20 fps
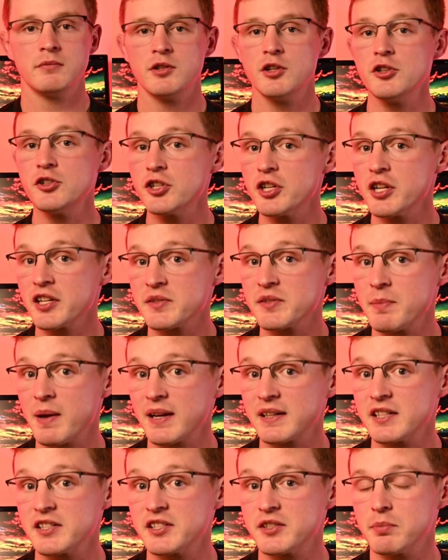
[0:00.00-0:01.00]
You should
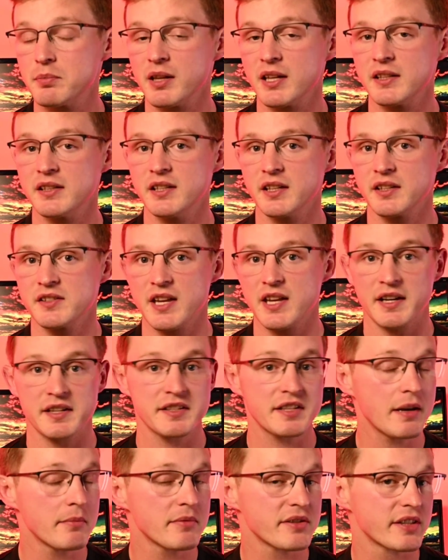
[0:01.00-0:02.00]
expect it to play the
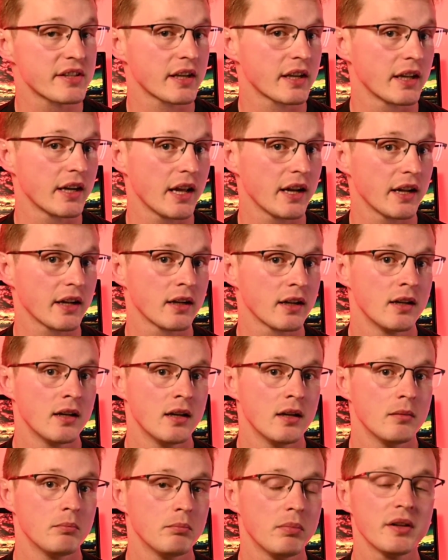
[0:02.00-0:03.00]
exact same as the Kinetic,
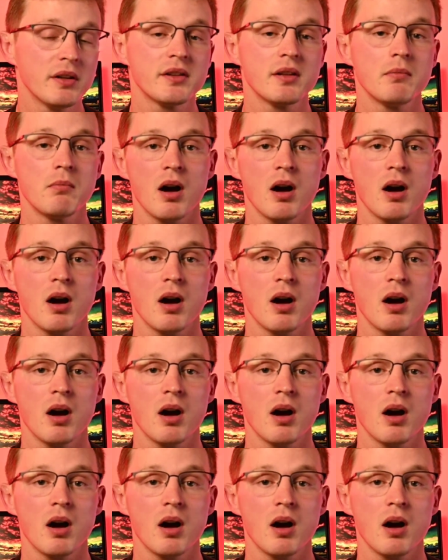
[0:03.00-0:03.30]
but the